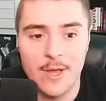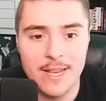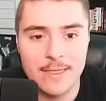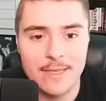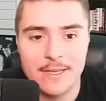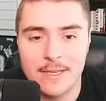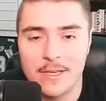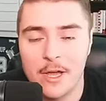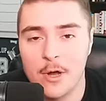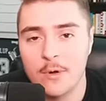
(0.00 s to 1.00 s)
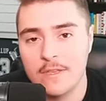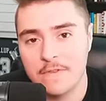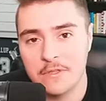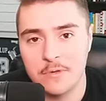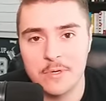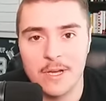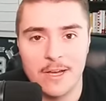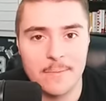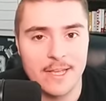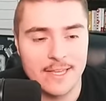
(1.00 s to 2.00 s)
anything can go. Even
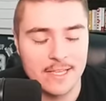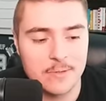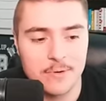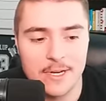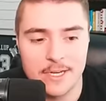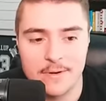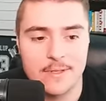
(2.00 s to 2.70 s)
UConn might catch a break here and